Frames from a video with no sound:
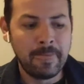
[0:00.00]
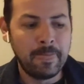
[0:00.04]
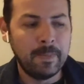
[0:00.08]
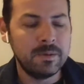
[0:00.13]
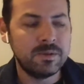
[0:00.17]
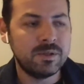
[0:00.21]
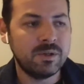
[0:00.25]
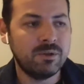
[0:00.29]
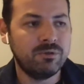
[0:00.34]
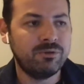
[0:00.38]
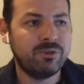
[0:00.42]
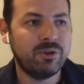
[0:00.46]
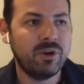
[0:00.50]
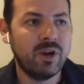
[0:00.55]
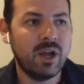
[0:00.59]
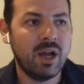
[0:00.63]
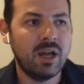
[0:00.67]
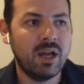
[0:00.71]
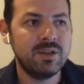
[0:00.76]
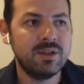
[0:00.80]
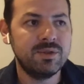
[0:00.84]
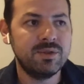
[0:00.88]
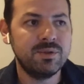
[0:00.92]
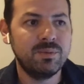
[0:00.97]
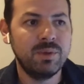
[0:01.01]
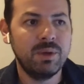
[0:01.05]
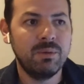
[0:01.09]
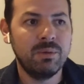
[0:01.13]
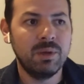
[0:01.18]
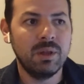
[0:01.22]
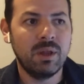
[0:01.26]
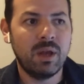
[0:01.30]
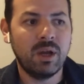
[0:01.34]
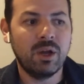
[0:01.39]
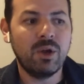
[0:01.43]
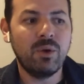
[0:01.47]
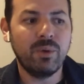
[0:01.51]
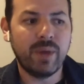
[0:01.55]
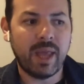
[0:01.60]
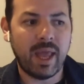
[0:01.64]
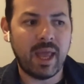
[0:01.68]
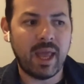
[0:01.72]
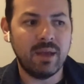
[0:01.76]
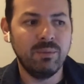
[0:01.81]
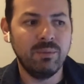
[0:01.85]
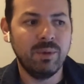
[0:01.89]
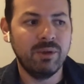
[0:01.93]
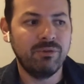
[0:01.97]
So for us, we were like,
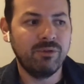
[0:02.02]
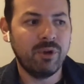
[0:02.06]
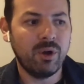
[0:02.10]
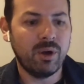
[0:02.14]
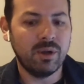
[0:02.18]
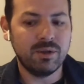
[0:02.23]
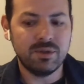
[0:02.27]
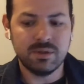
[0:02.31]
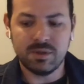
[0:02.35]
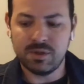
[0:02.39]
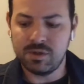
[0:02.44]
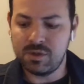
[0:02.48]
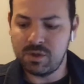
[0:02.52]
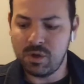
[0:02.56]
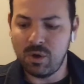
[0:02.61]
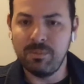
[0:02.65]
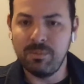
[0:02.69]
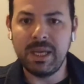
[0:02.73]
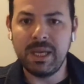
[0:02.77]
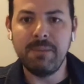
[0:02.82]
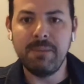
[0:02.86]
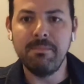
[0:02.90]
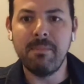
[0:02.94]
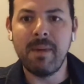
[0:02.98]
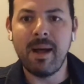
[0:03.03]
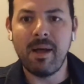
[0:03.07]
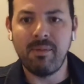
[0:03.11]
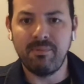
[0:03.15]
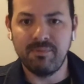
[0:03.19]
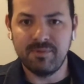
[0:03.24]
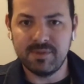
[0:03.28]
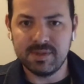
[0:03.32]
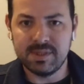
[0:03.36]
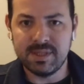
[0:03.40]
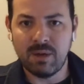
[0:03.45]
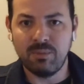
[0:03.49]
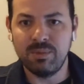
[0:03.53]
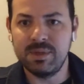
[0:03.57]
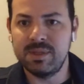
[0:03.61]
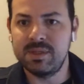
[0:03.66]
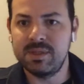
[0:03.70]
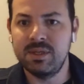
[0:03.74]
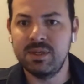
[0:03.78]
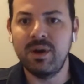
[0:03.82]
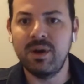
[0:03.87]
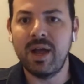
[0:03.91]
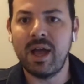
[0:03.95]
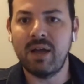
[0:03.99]
okay, we've got so many months that we
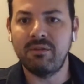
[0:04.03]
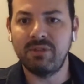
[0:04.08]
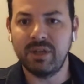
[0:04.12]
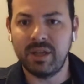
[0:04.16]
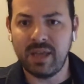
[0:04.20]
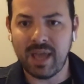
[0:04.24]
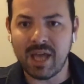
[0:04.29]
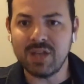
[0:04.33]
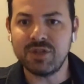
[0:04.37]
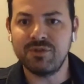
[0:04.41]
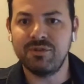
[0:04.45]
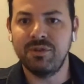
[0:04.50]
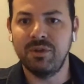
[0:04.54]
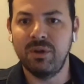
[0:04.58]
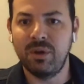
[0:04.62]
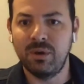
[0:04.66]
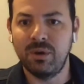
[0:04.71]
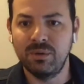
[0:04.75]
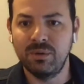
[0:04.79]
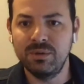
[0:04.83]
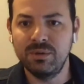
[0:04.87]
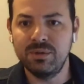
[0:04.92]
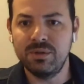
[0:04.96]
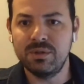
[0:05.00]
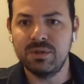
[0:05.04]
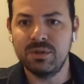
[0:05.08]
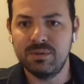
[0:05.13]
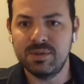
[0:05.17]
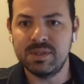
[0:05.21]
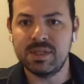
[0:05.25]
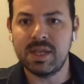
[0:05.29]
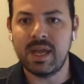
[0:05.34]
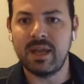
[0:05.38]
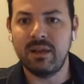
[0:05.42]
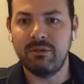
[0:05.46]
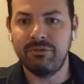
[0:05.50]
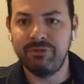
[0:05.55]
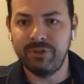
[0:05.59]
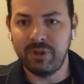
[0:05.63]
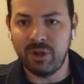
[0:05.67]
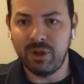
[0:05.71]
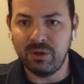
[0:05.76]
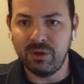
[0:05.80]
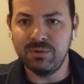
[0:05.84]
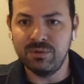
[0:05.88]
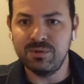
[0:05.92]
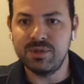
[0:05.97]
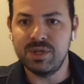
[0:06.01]
still have a cash flow to stay
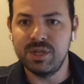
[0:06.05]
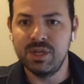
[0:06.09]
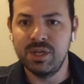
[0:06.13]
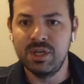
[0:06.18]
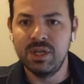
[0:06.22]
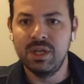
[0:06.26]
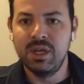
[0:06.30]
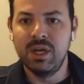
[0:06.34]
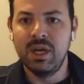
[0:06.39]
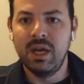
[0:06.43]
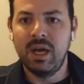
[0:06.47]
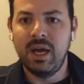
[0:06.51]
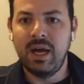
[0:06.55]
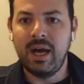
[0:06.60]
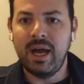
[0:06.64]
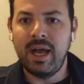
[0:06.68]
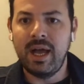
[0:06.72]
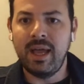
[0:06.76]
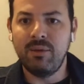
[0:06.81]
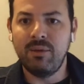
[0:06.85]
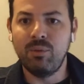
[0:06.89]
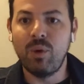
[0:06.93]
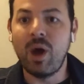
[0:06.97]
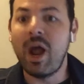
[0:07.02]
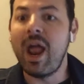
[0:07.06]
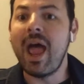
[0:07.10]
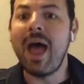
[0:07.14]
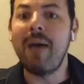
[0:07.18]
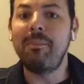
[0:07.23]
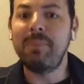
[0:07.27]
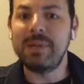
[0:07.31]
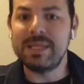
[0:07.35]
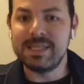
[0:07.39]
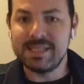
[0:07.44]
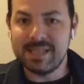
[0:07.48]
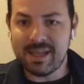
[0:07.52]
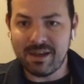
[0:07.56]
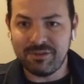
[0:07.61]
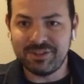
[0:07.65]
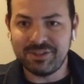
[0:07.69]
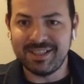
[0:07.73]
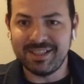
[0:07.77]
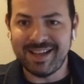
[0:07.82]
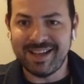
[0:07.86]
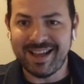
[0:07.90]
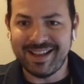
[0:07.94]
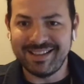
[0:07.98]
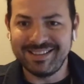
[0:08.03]
afloat, and what happens after
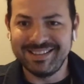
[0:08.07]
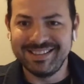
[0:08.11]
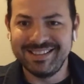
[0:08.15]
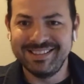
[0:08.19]
that?